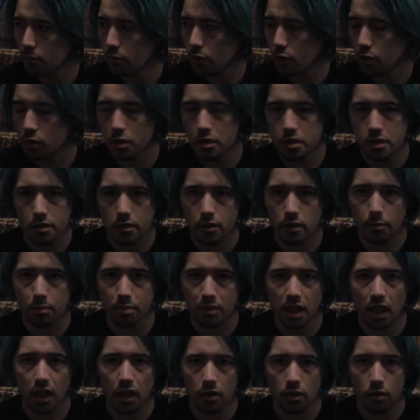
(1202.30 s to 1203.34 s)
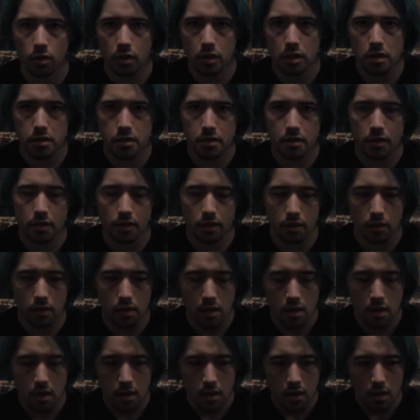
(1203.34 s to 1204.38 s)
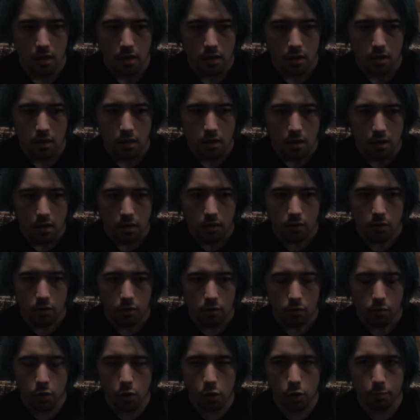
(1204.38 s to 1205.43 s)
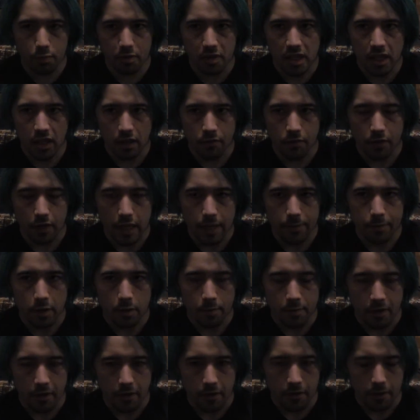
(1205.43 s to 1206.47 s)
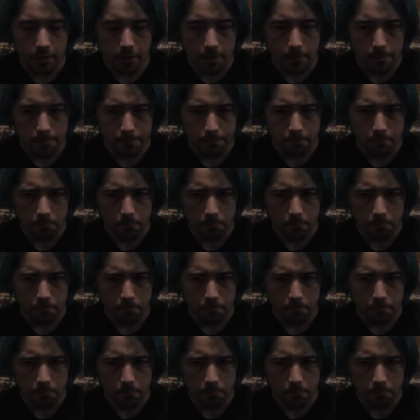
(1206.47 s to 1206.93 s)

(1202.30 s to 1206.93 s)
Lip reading: or at least the roadblock for Captain America.